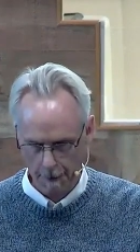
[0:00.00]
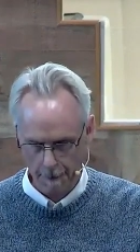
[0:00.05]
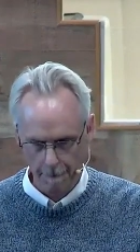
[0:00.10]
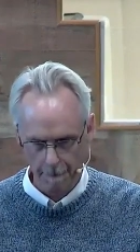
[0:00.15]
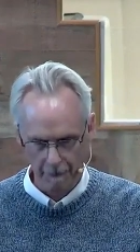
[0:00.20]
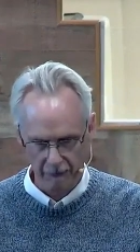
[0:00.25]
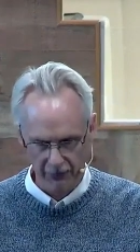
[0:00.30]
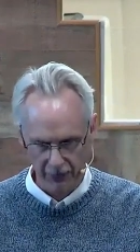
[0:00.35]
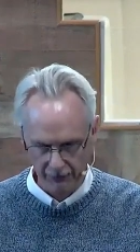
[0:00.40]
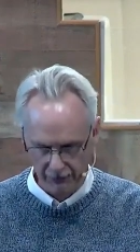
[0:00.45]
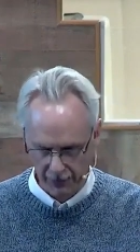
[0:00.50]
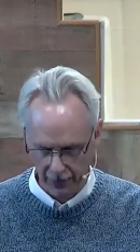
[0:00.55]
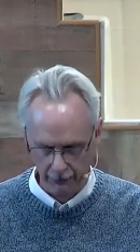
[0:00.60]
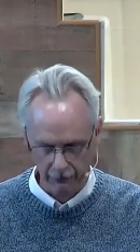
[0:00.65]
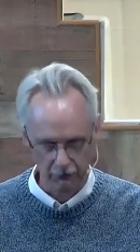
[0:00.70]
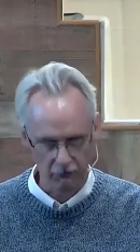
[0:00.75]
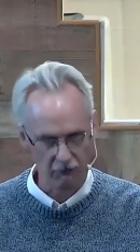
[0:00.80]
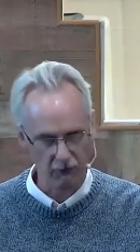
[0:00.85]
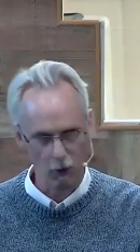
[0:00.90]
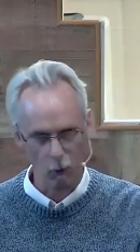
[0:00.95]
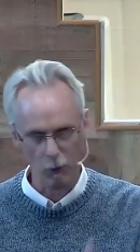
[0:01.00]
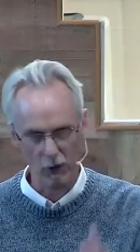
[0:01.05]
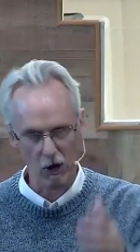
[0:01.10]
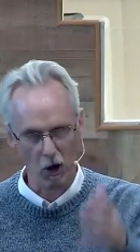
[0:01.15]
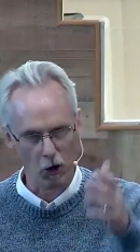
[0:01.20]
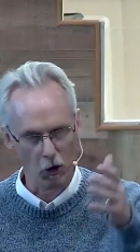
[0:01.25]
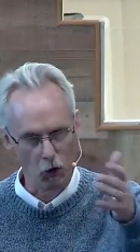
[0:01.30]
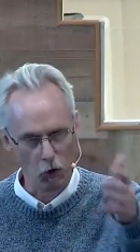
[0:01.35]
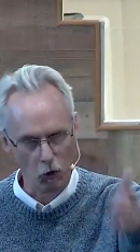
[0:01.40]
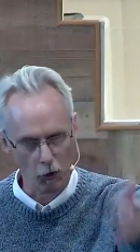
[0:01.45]
they tell us that we are
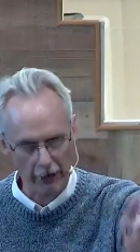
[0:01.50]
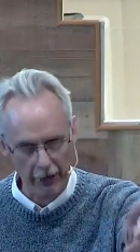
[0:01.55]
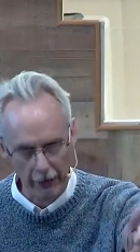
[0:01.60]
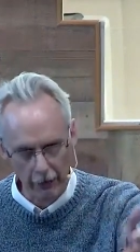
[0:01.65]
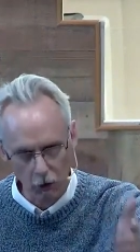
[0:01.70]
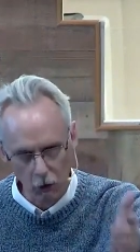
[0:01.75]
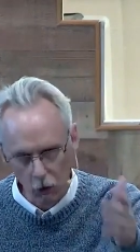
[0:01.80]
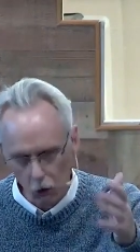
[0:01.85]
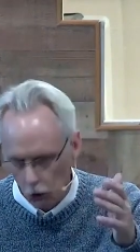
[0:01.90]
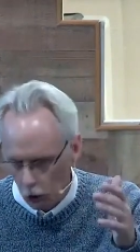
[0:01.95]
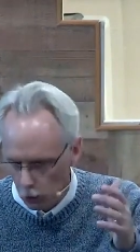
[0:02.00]
critical,